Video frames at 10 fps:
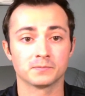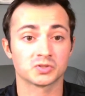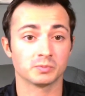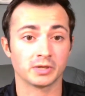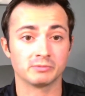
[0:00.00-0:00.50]

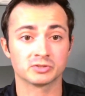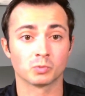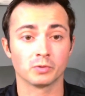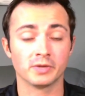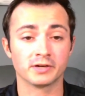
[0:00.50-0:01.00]
Sometimes it's
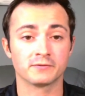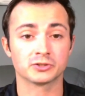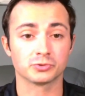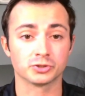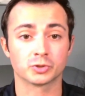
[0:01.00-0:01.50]
more
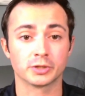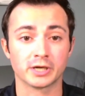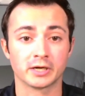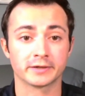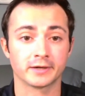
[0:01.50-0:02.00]
beneficial to trade
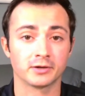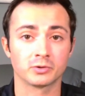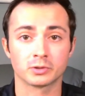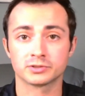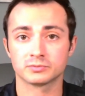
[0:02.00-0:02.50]
iron
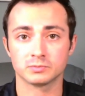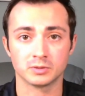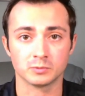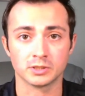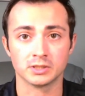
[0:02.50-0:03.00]
condors,
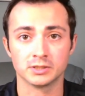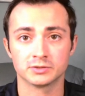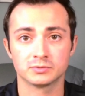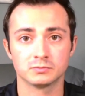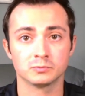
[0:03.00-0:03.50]
and when it
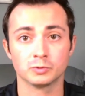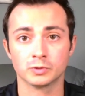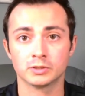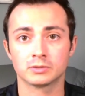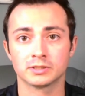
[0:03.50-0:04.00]
is, we
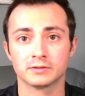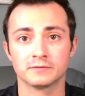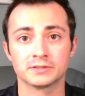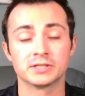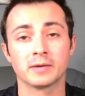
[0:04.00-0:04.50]
will. And
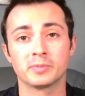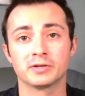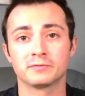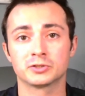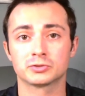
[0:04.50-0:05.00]
if it's not
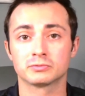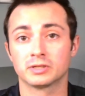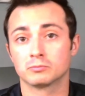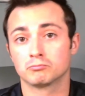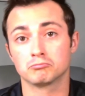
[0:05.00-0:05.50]
beneficial,
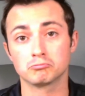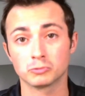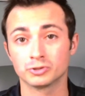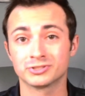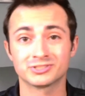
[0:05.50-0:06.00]
then
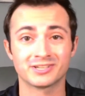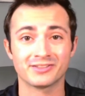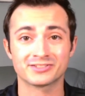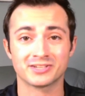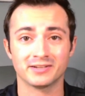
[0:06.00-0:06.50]
we'll just sit
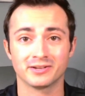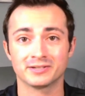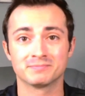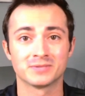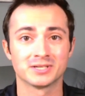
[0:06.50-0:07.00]
on the sideline.